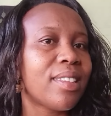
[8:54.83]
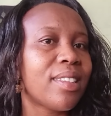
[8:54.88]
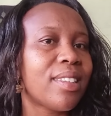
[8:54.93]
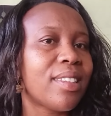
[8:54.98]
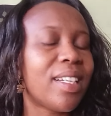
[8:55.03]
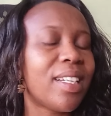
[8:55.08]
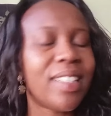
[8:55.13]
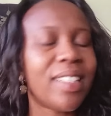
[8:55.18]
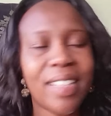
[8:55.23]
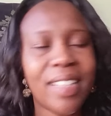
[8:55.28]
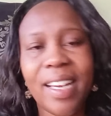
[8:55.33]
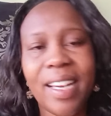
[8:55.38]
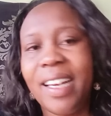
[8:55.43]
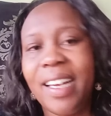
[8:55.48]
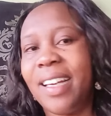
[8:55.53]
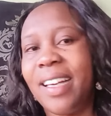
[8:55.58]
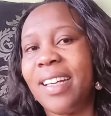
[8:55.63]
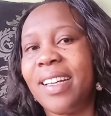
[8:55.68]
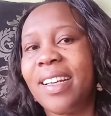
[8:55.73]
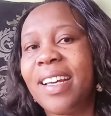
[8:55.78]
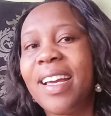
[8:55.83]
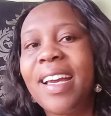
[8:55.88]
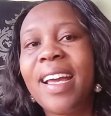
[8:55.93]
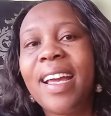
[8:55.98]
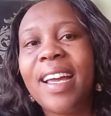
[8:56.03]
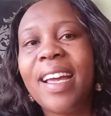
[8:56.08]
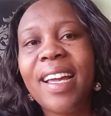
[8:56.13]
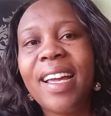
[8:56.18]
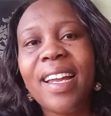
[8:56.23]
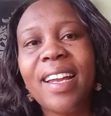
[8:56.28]
Hey,
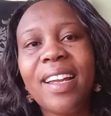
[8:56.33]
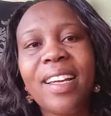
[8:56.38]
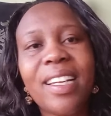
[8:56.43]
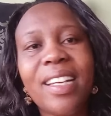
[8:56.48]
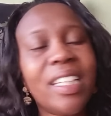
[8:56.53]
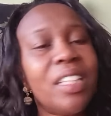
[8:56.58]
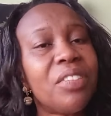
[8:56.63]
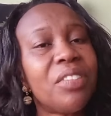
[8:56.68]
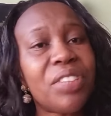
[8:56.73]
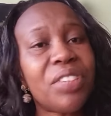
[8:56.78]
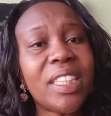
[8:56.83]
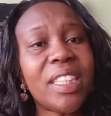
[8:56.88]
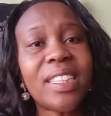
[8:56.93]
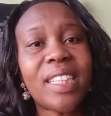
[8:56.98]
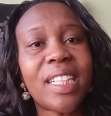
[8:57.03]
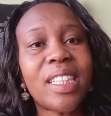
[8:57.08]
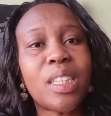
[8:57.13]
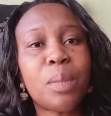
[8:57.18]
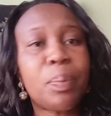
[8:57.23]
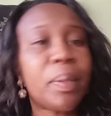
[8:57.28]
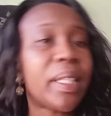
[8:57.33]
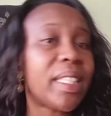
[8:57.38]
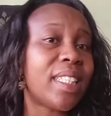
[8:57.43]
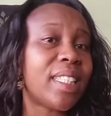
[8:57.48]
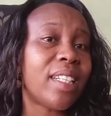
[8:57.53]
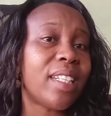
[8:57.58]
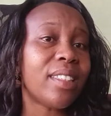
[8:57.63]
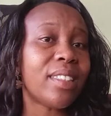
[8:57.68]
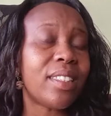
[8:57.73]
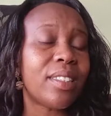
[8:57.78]
if she's
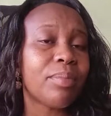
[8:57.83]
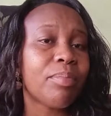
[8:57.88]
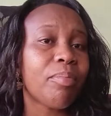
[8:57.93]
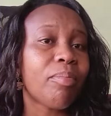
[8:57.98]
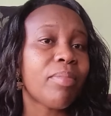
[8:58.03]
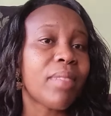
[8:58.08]
expectant,